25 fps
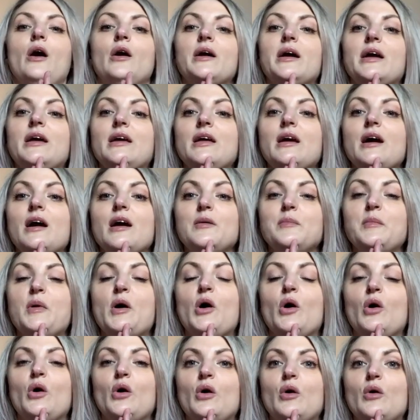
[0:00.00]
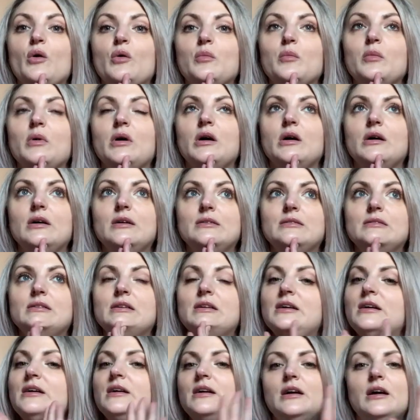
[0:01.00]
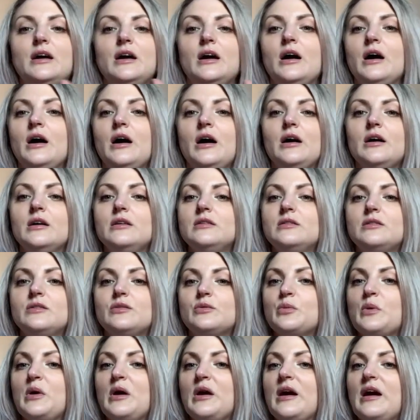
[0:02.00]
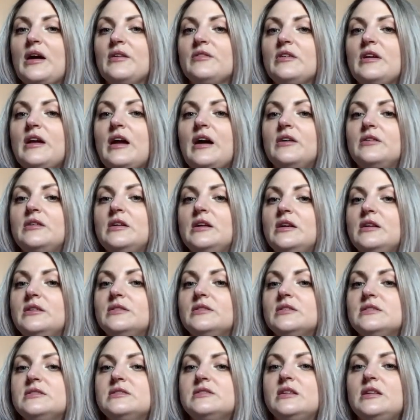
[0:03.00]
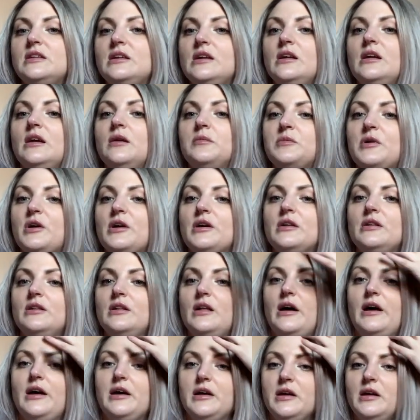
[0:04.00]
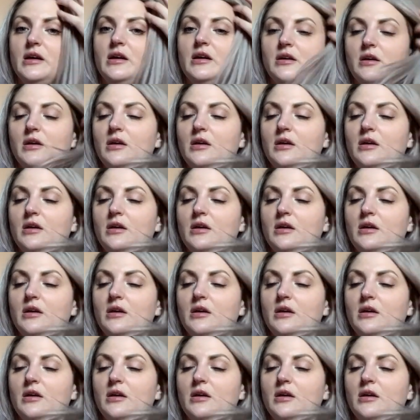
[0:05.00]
Okay, I'm home. I swear, every outing in the city, I'm not gonna lie,